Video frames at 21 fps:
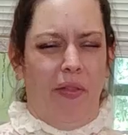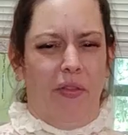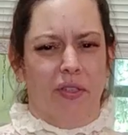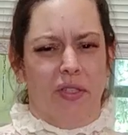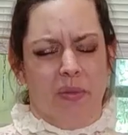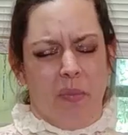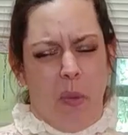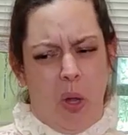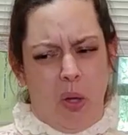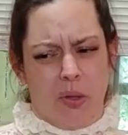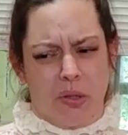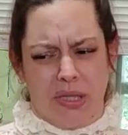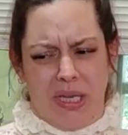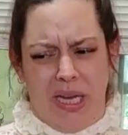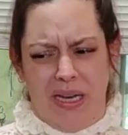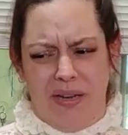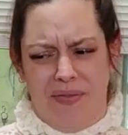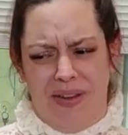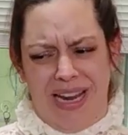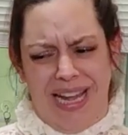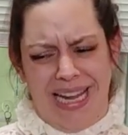on the smaller
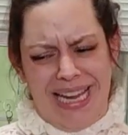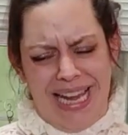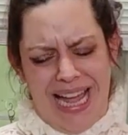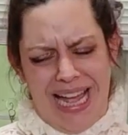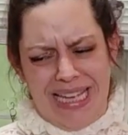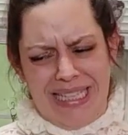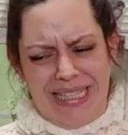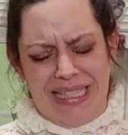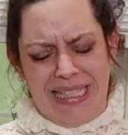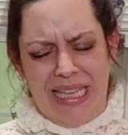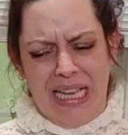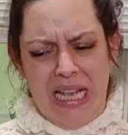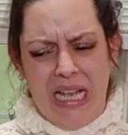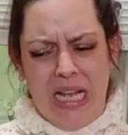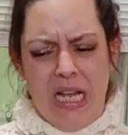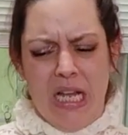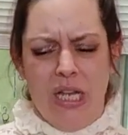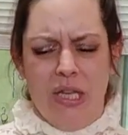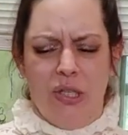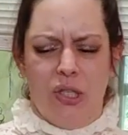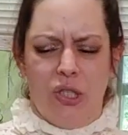side of it, I guess.
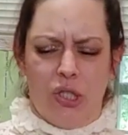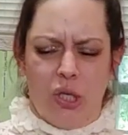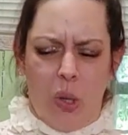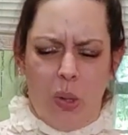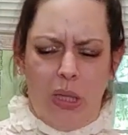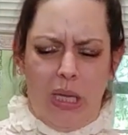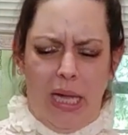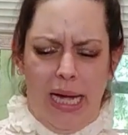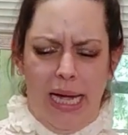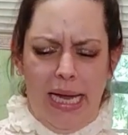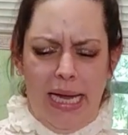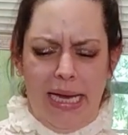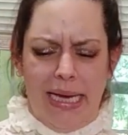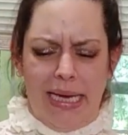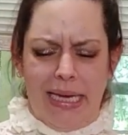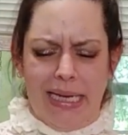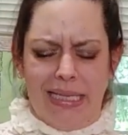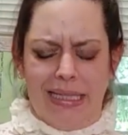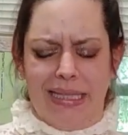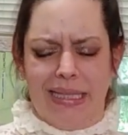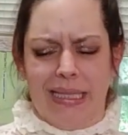So like,
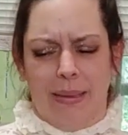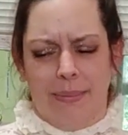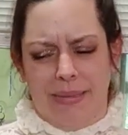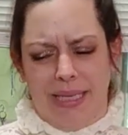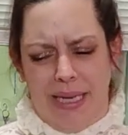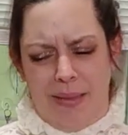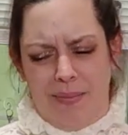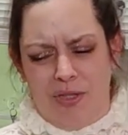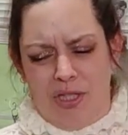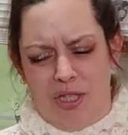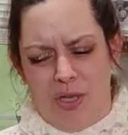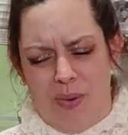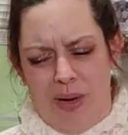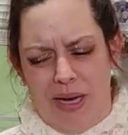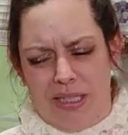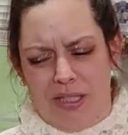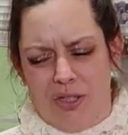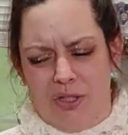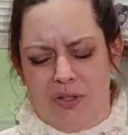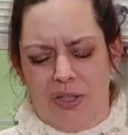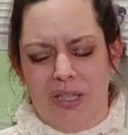because sometimes
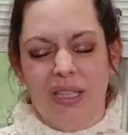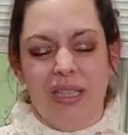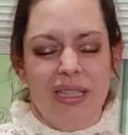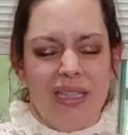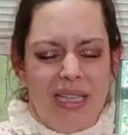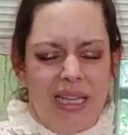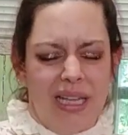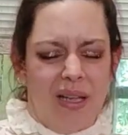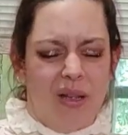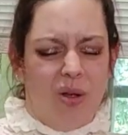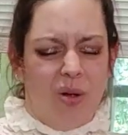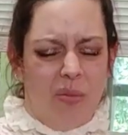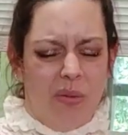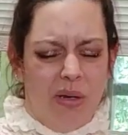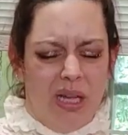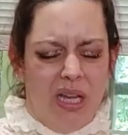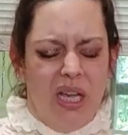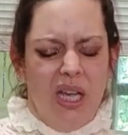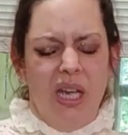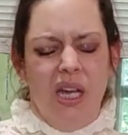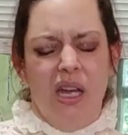2Xs are a little
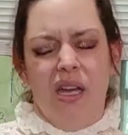bit,